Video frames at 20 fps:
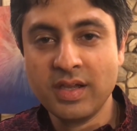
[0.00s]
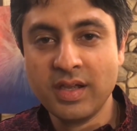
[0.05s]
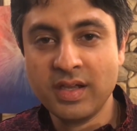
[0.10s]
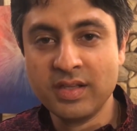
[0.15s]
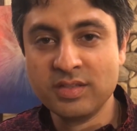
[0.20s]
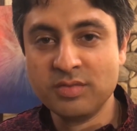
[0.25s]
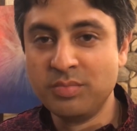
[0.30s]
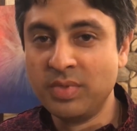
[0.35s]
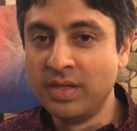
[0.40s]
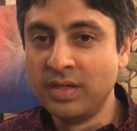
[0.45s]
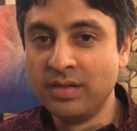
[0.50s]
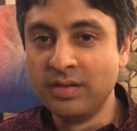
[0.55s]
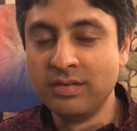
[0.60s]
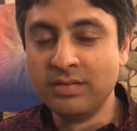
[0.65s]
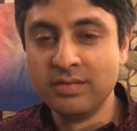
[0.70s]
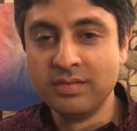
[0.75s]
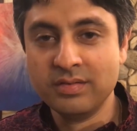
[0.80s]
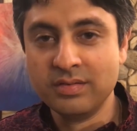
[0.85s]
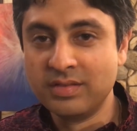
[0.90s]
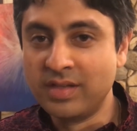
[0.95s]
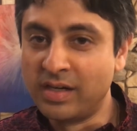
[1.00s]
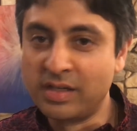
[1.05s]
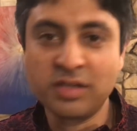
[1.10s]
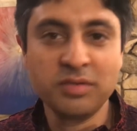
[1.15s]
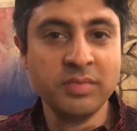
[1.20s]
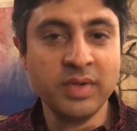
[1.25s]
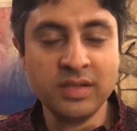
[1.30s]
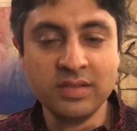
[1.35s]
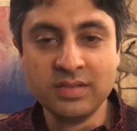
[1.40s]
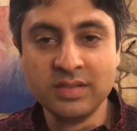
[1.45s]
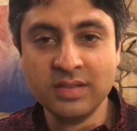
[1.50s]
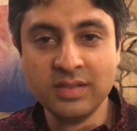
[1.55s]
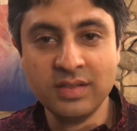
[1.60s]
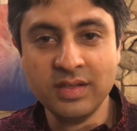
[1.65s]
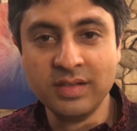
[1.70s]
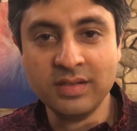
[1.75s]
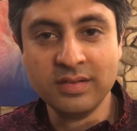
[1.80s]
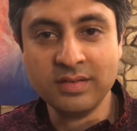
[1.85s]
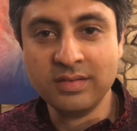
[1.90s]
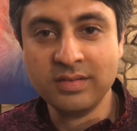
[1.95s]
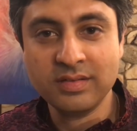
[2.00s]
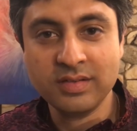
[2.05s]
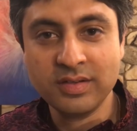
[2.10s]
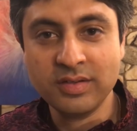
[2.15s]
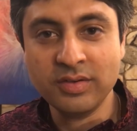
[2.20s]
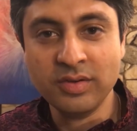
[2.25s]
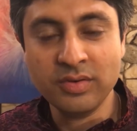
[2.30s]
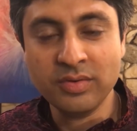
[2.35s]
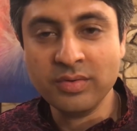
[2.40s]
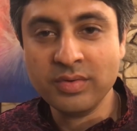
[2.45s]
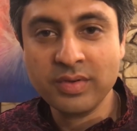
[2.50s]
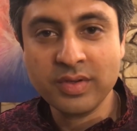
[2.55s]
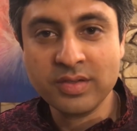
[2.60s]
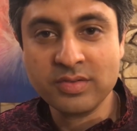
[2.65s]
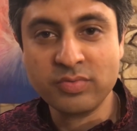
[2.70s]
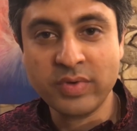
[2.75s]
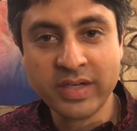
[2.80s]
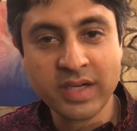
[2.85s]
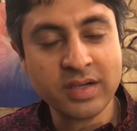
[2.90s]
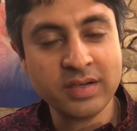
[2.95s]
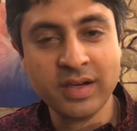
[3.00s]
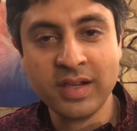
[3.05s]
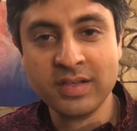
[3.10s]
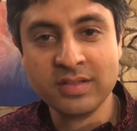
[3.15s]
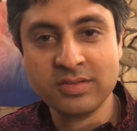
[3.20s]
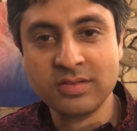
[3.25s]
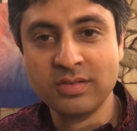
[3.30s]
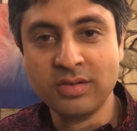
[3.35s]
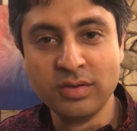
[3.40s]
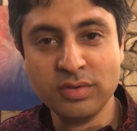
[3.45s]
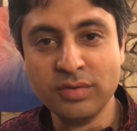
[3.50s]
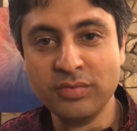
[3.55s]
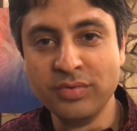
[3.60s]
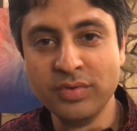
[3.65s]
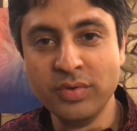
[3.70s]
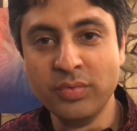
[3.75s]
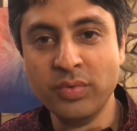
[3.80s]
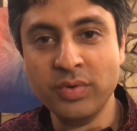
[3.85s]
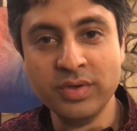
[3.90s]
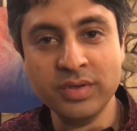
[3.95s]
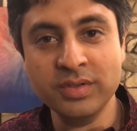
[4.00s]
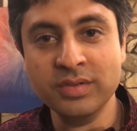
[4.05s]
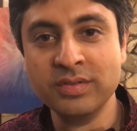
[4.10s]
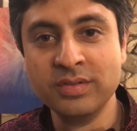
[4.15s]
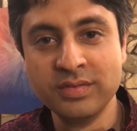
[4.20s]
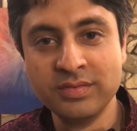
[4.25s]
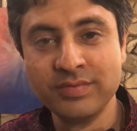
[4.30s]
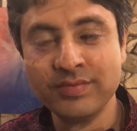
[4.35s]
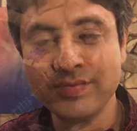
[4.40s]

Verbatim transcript: has been documented and, is recognized all over the world.